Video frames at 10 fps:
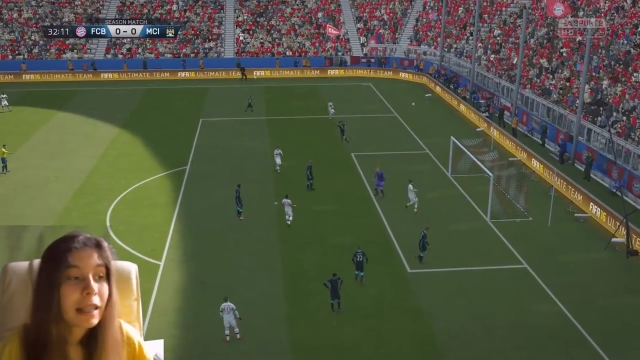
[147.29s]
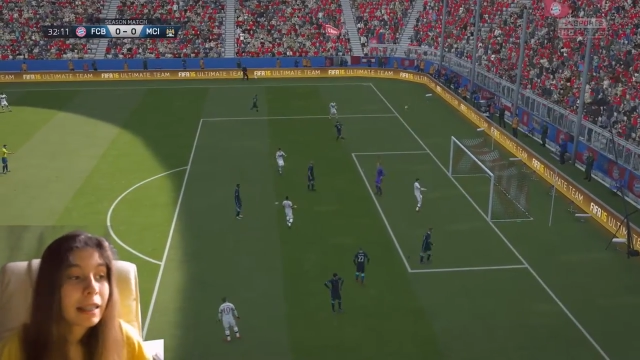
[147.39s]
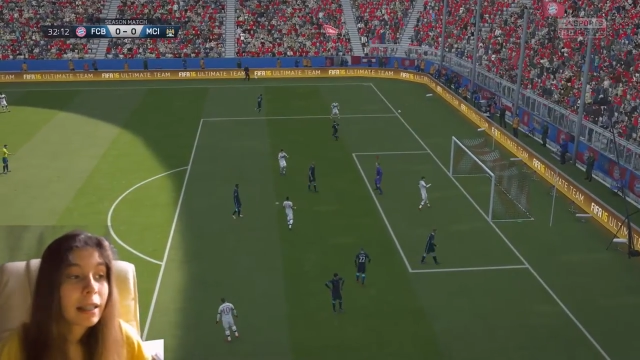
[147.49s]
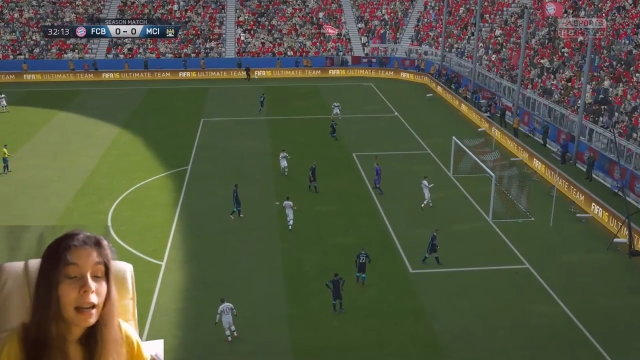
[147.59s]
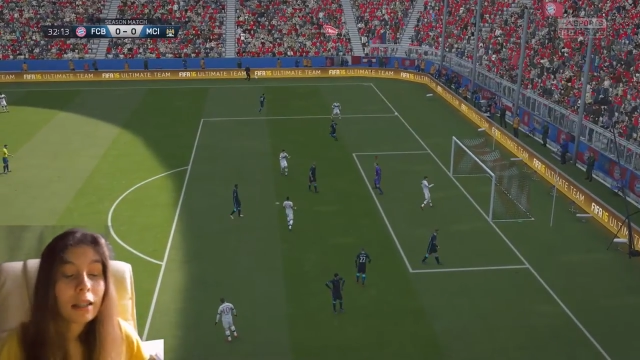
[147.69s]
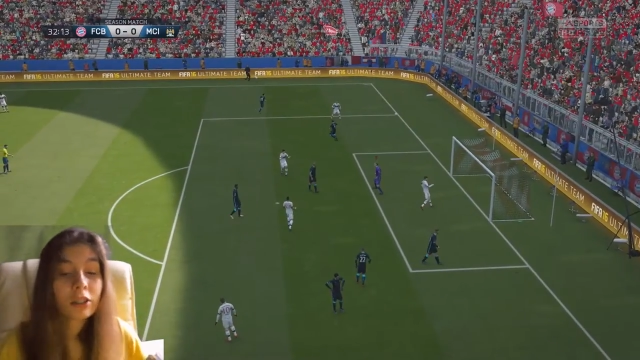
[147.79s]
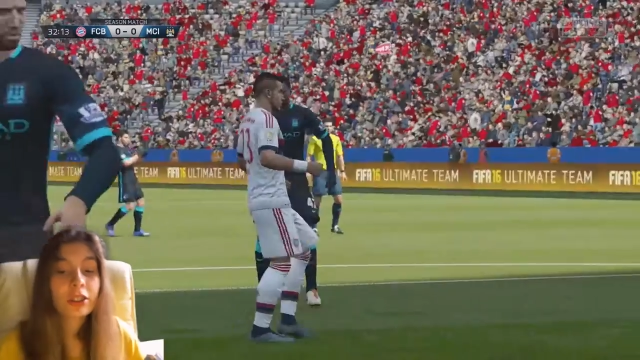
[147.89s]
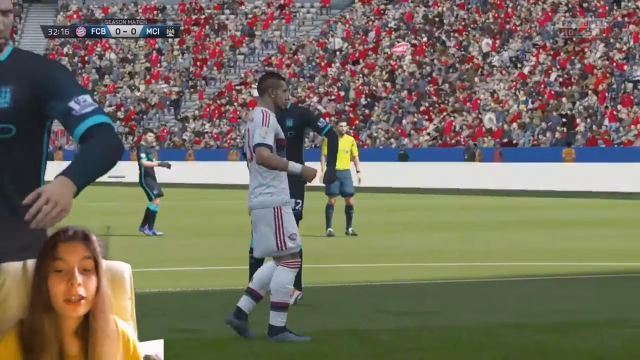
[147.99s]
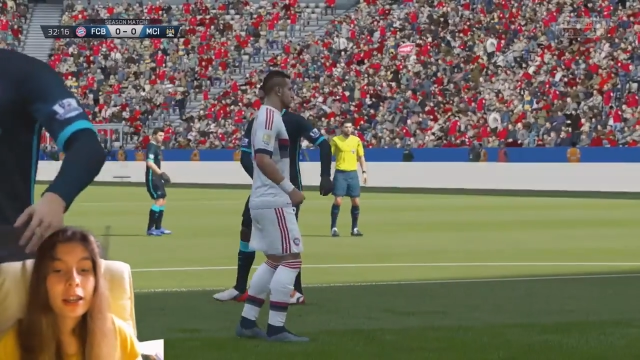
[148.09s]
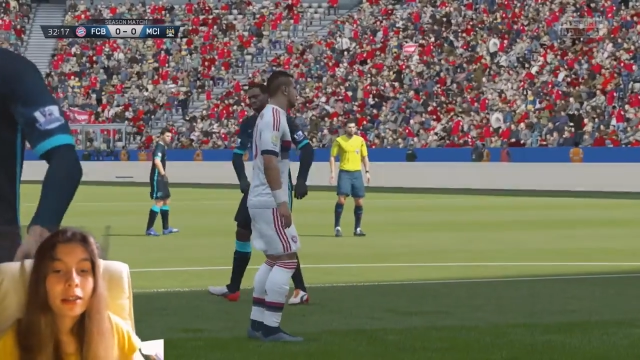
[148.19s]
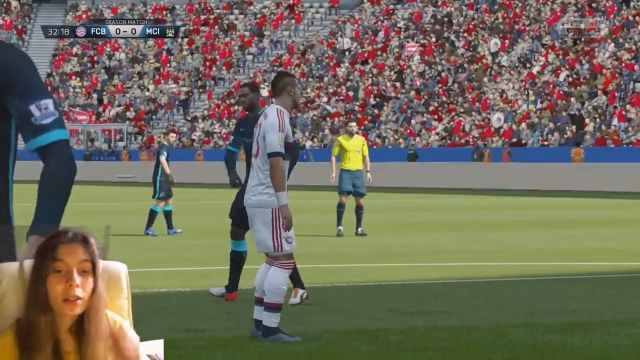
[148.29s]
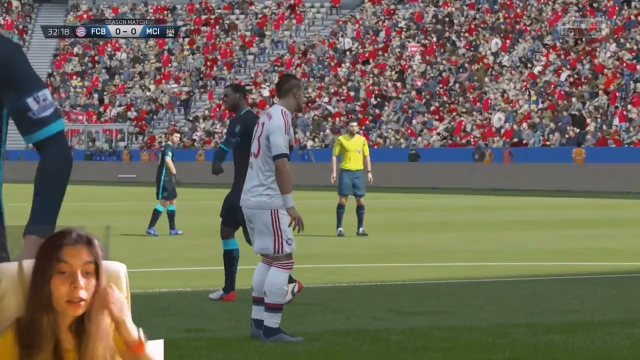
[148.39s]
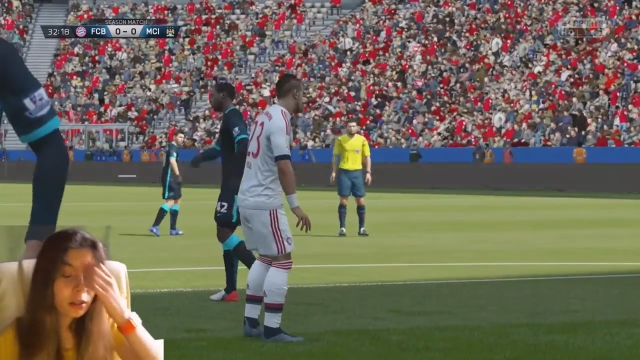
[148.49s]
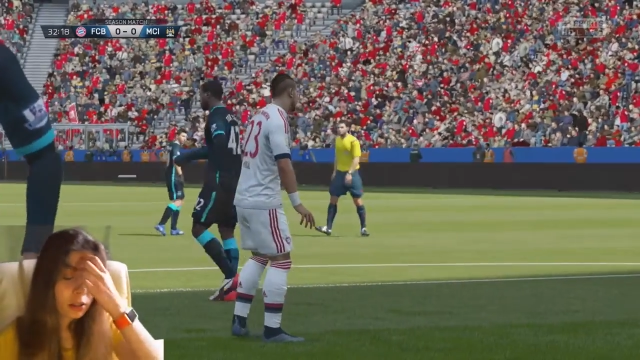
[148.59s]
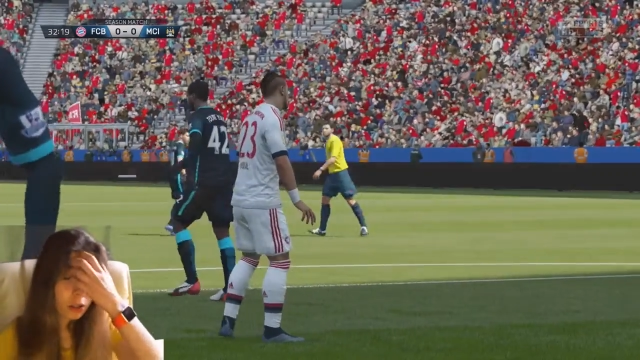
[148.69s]
it's actually getting
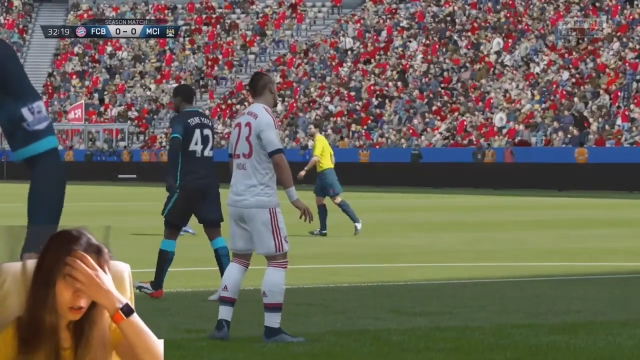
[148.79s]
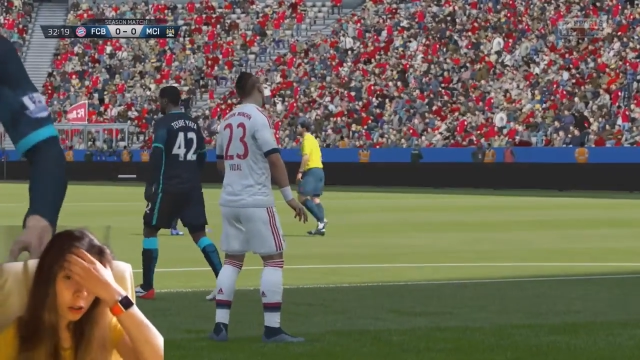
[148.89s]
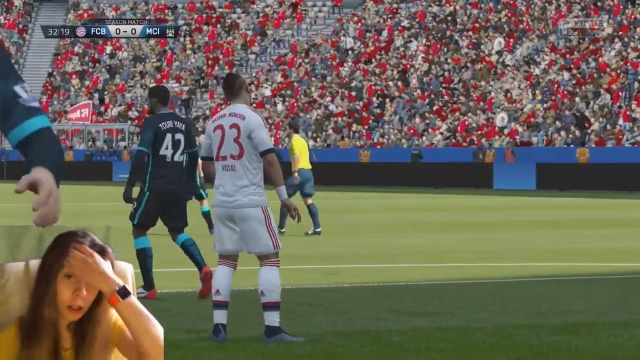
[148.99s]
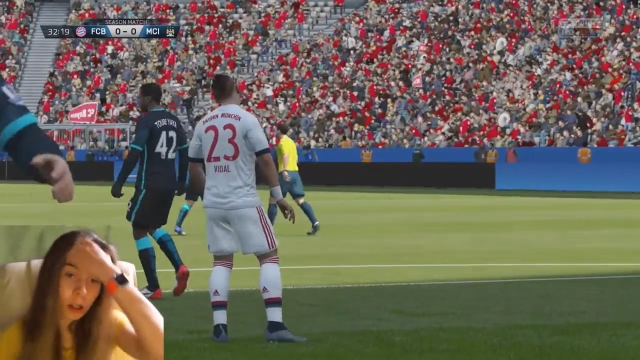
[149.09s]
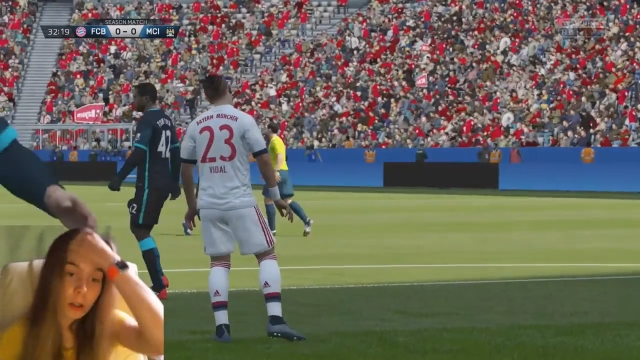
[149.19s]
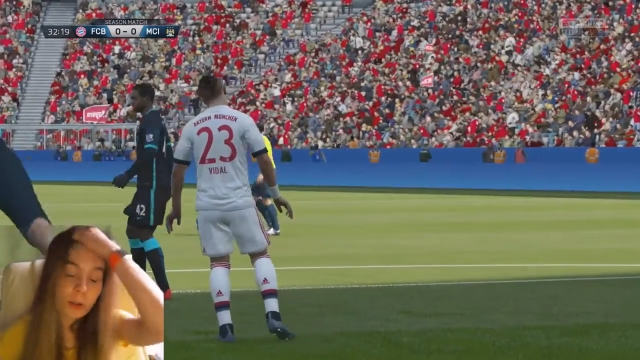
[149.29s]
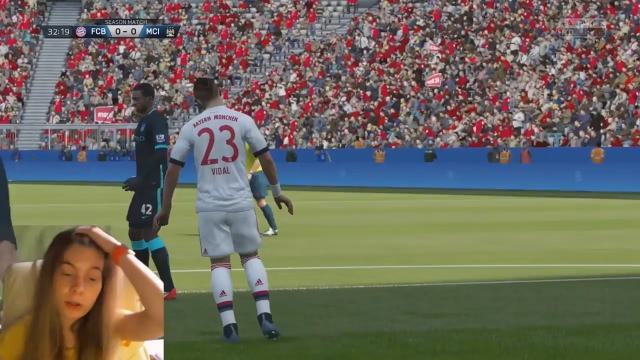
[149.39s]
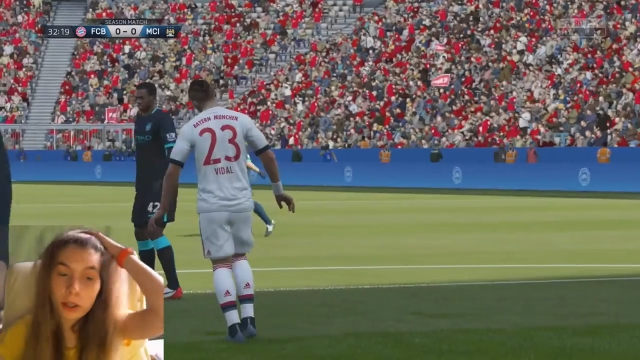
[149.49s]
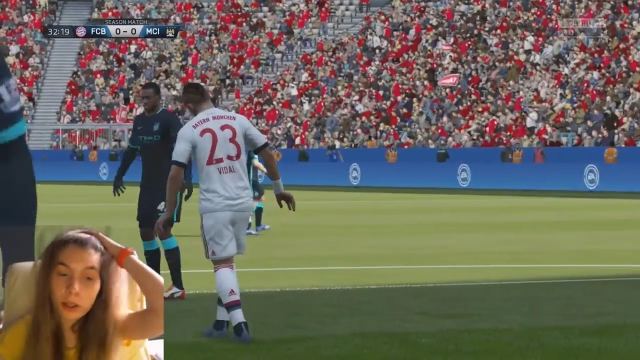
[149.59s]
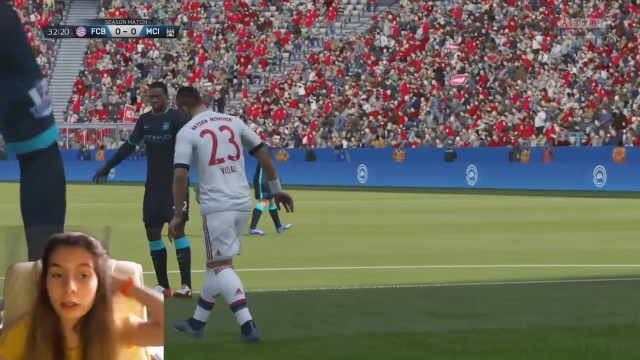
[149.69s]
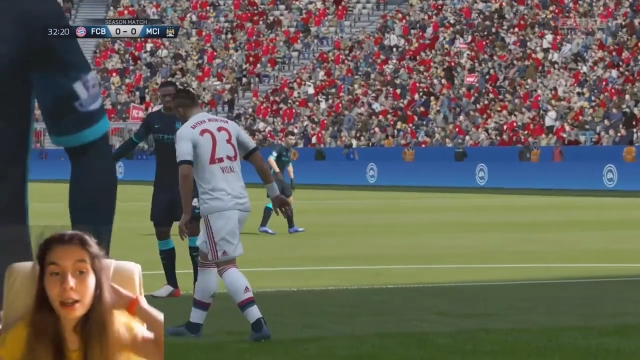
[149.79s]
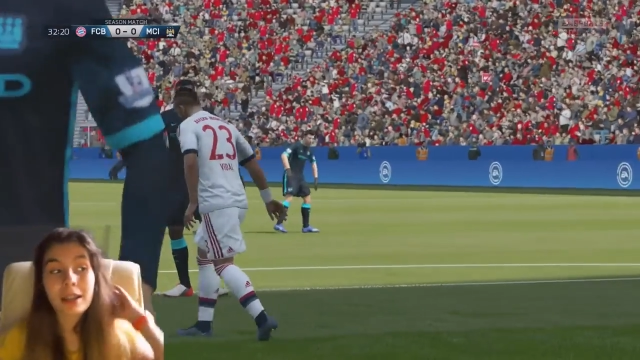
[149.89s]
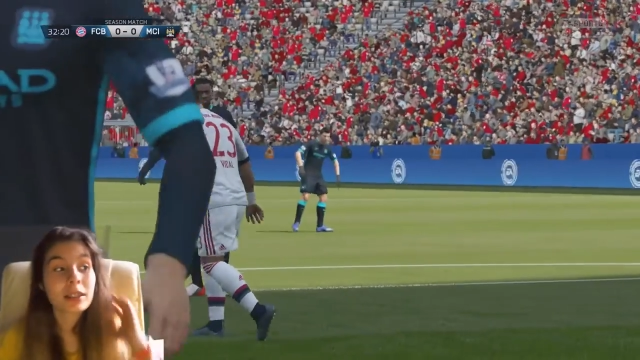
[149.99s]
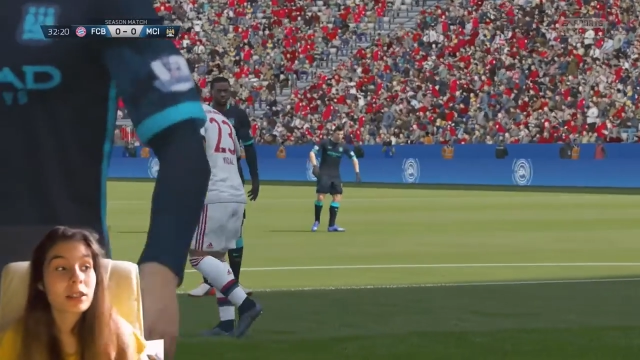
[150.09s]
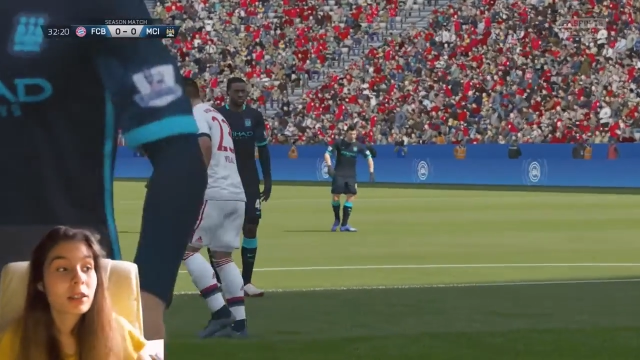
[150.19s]
like so close and it's
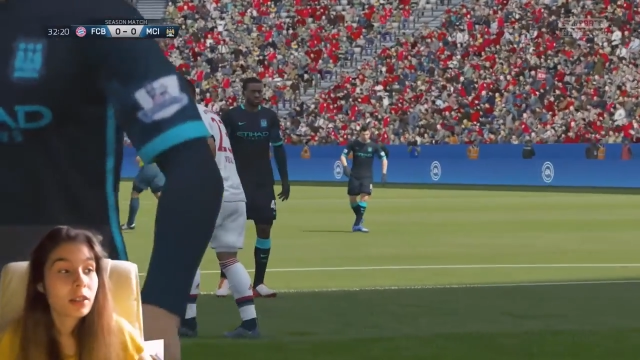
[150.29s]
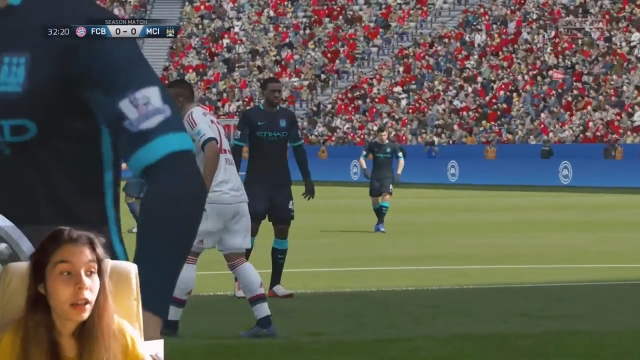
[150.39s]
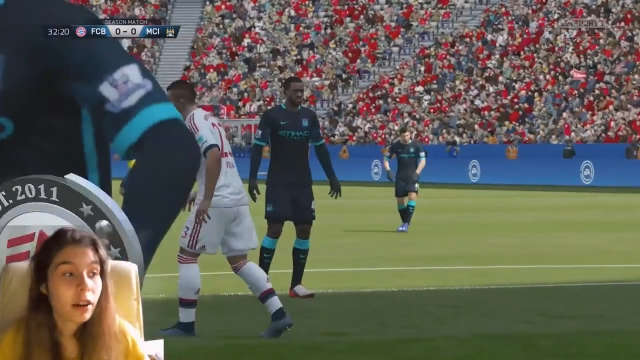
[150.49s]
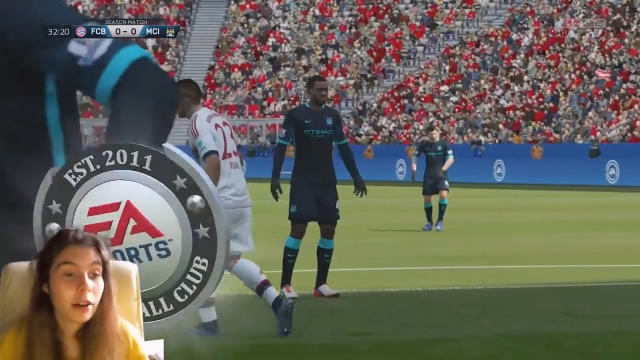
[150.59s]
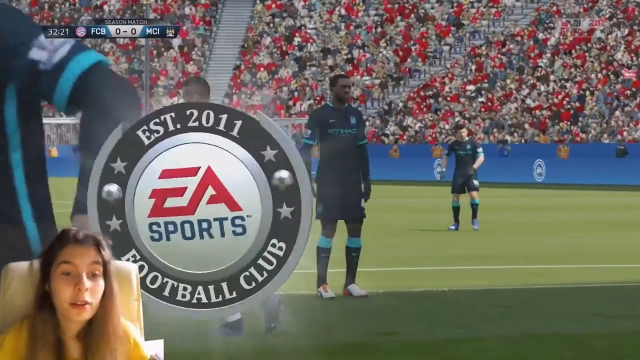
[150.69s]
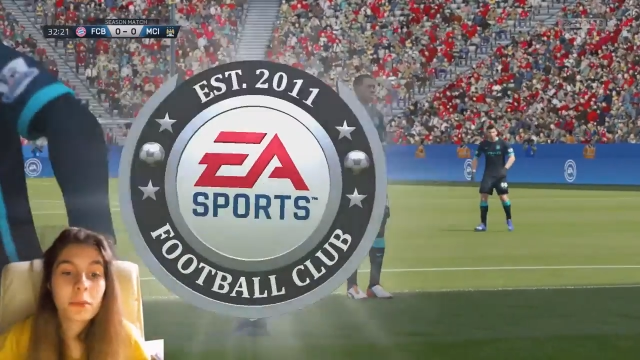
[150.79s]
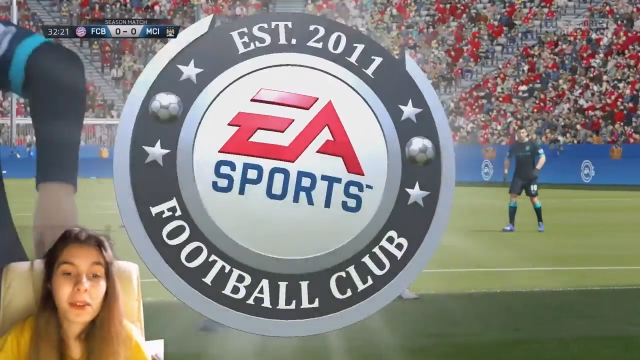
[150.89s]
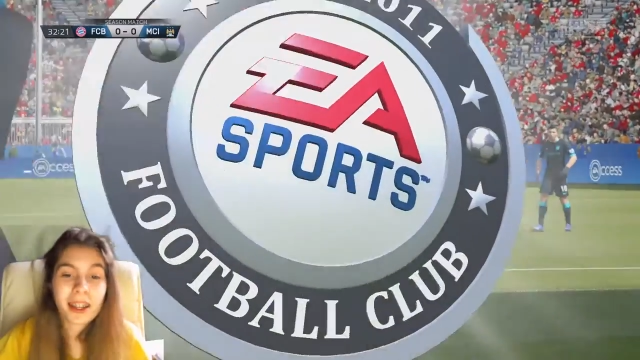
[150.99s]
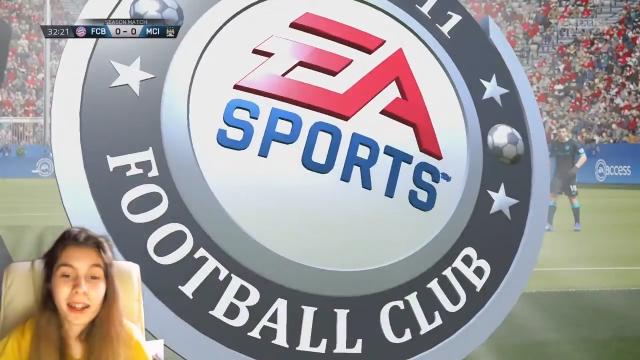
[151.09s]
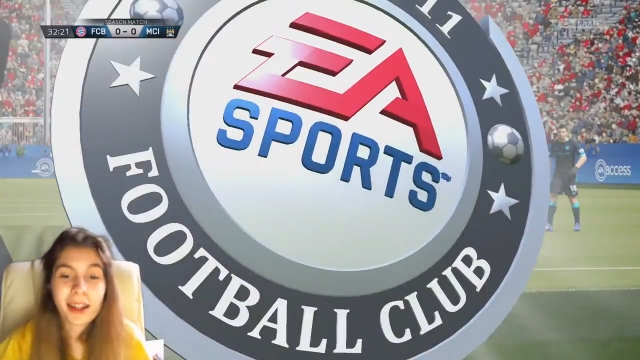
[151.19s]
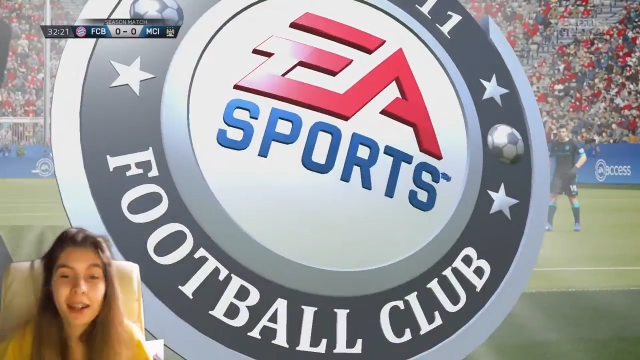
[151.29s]
actually scaring me.